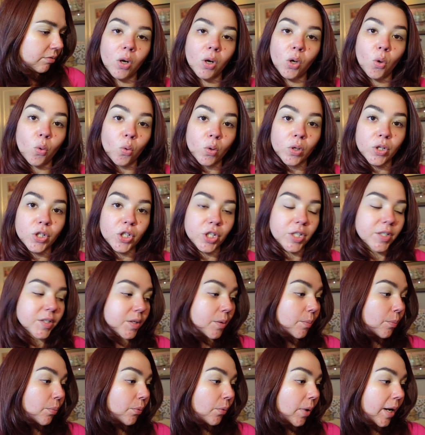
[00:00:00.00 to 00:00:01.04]
Gorgeous
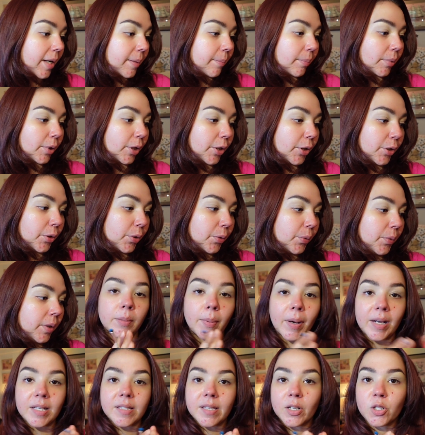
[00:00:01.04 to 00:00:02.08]
bright blue. The
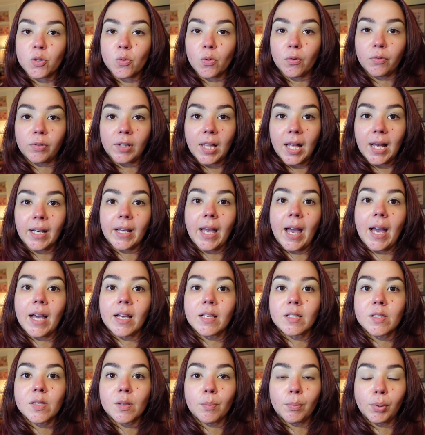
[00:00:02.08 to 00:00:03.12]
bisexual flag
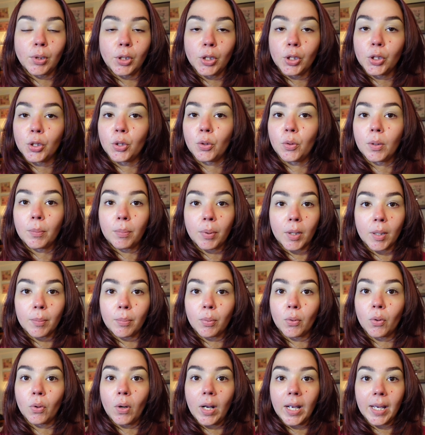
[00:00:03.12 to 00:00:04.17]
has blue,
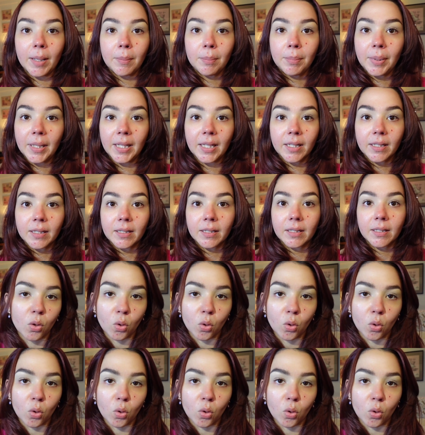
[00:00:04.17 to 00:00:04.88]
purple, and pink.